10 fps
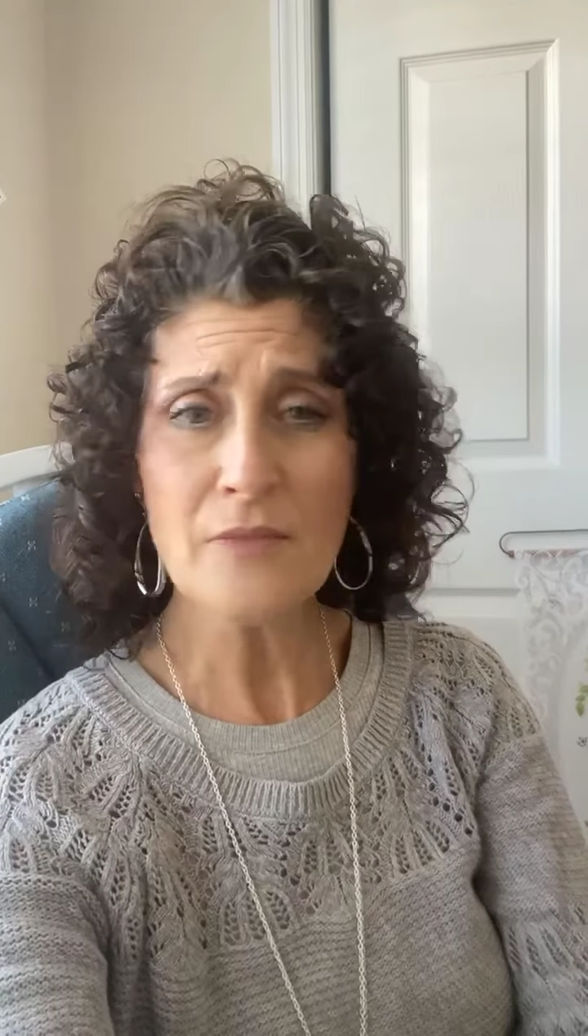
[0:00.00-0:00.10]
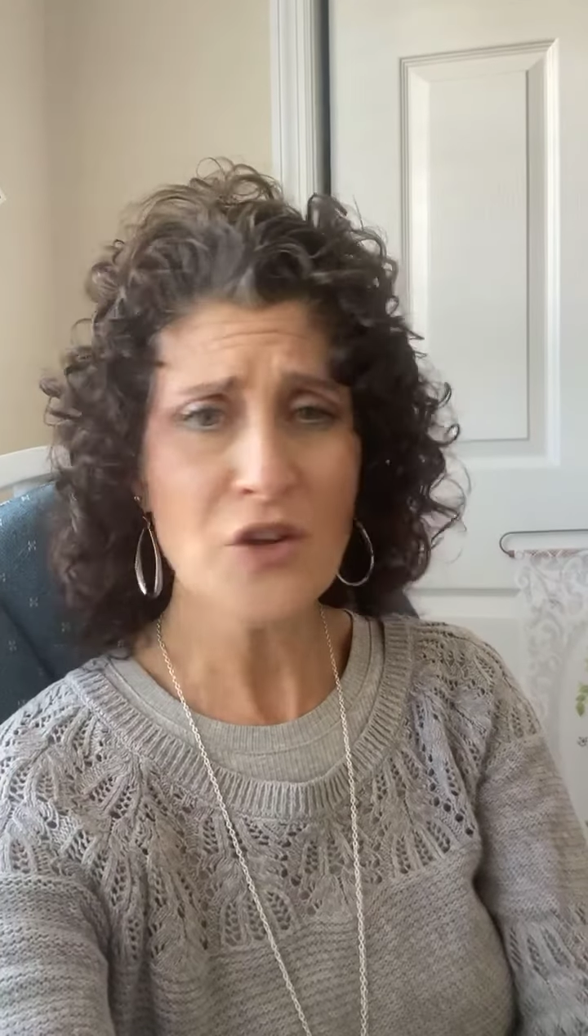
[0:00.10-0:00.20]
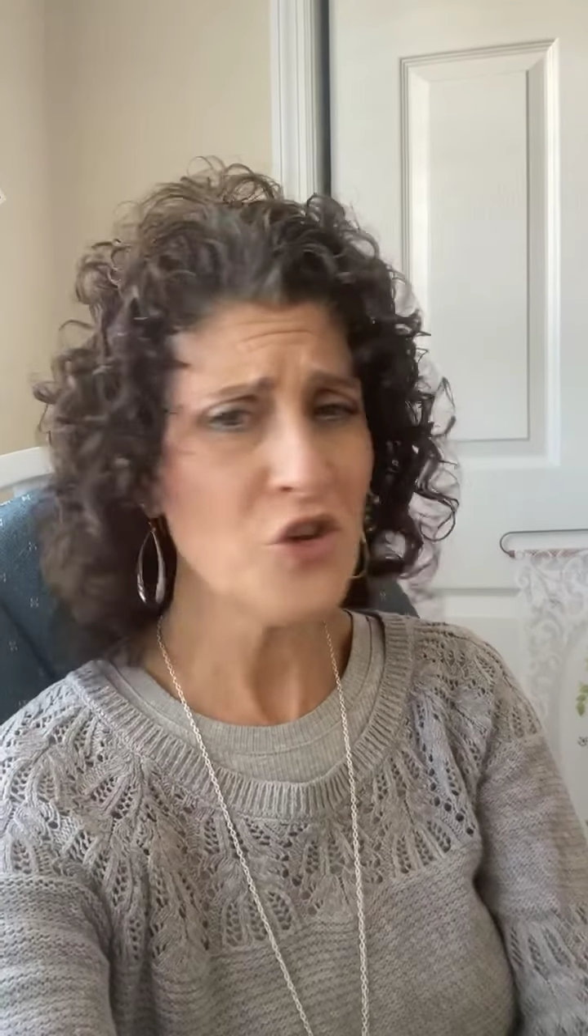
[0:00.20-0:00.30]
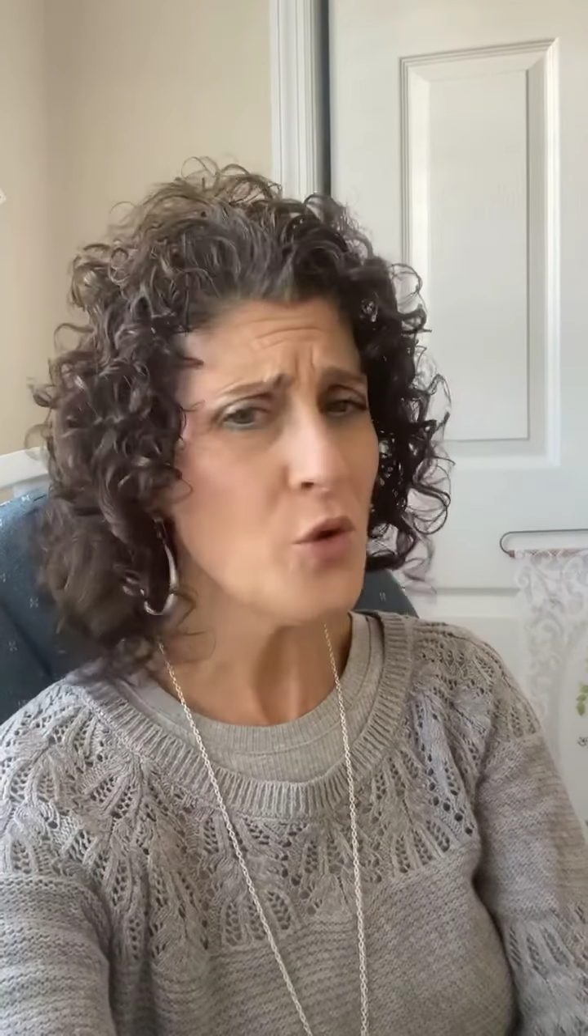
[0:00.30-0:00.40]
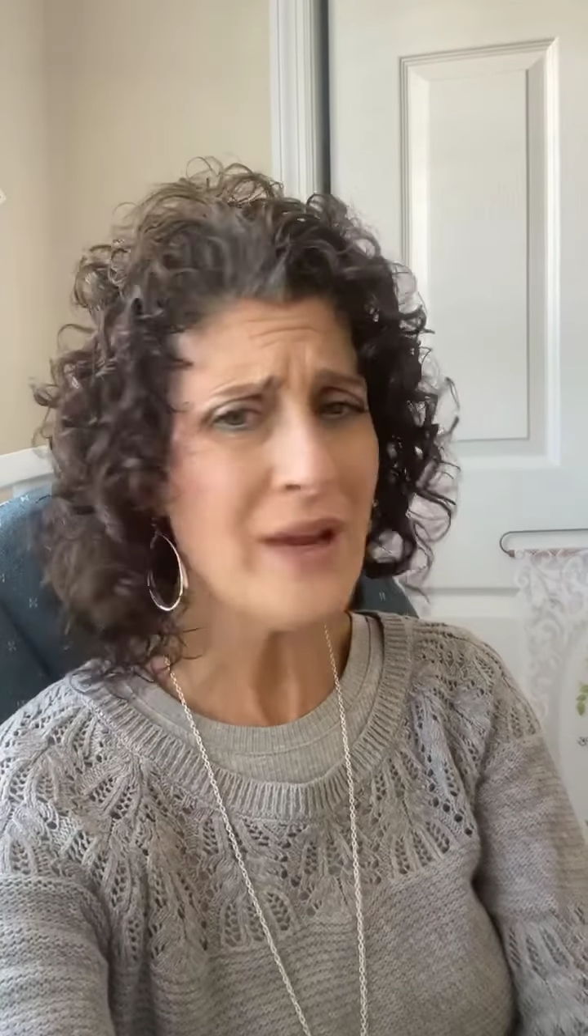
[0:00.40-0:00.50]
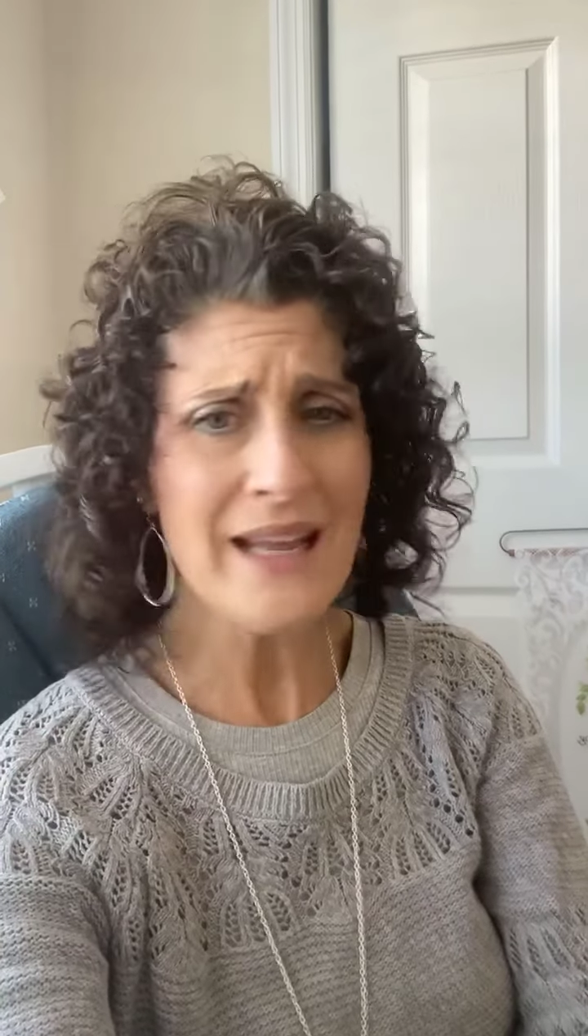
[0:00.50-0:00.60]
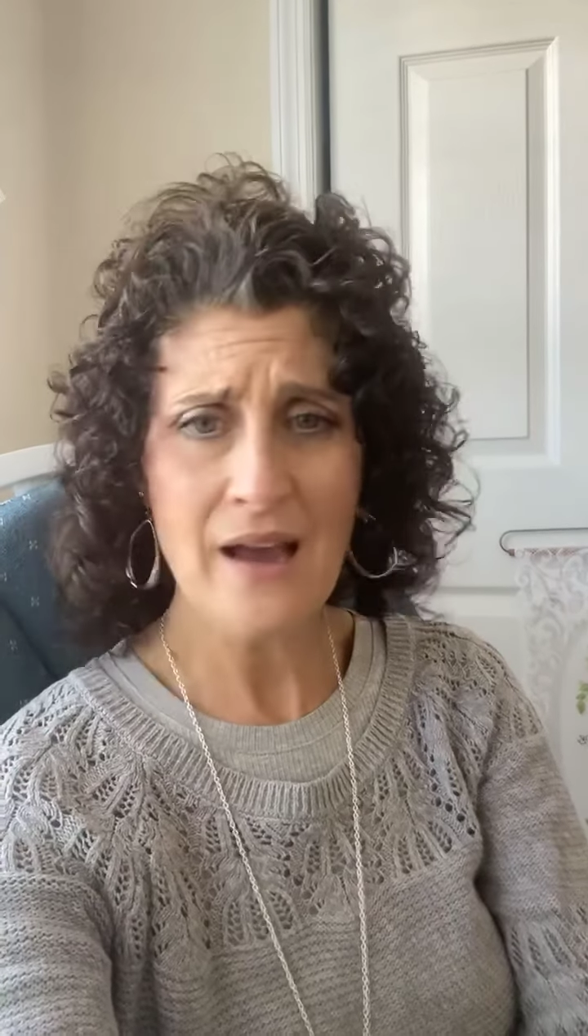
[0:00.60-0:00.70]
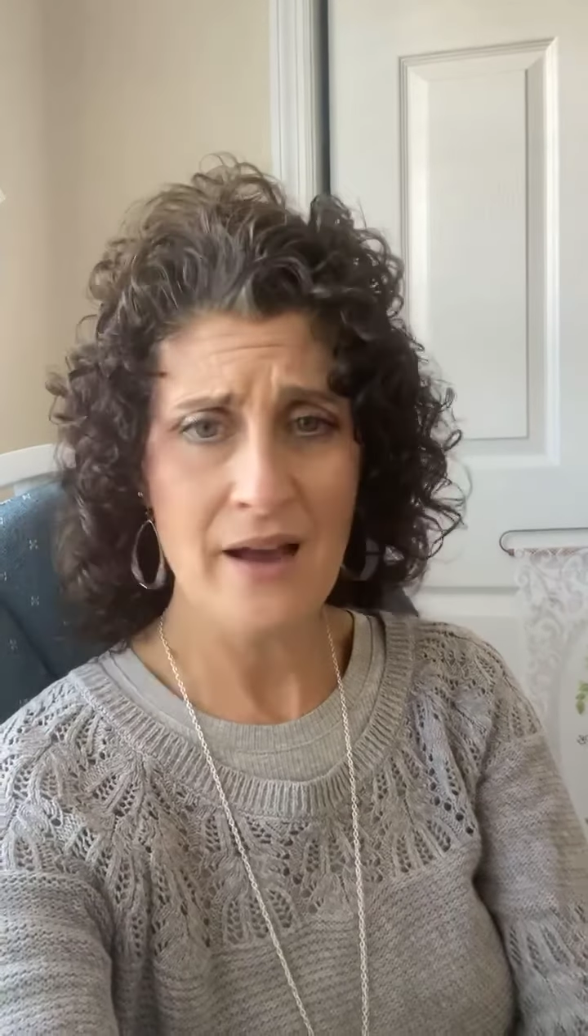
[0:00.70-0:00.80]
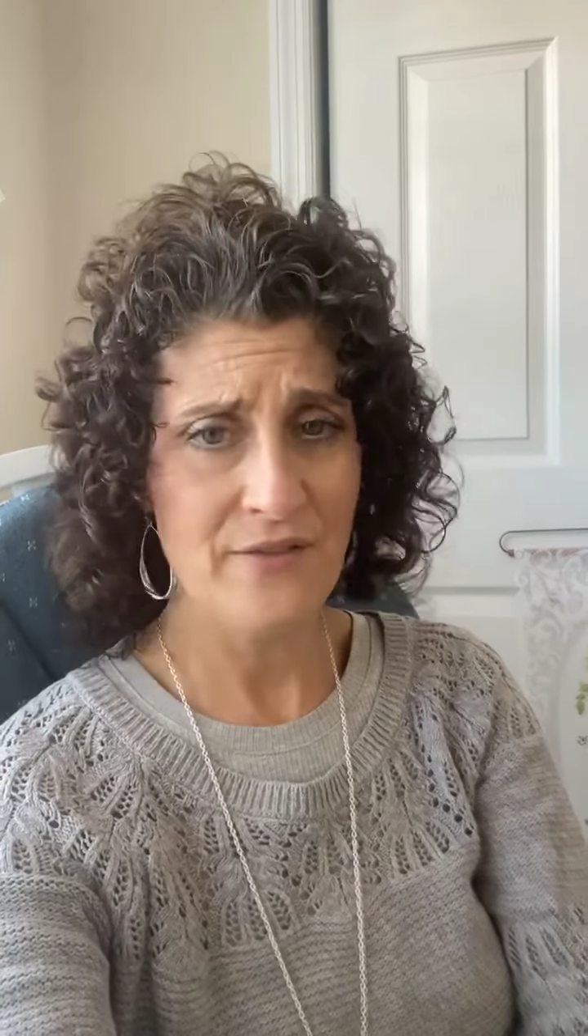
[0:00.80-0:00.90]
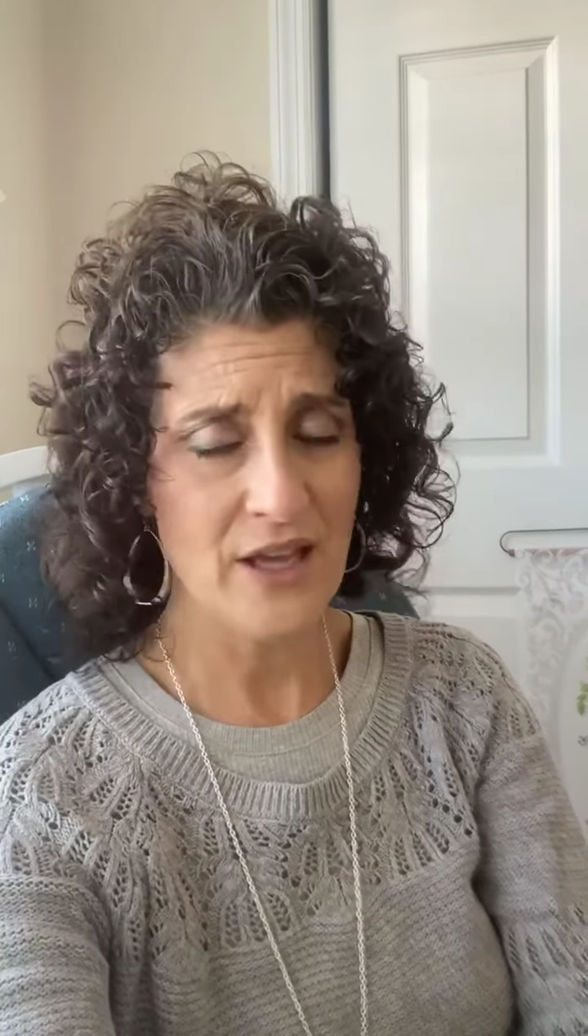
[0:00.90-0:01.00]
do any kind of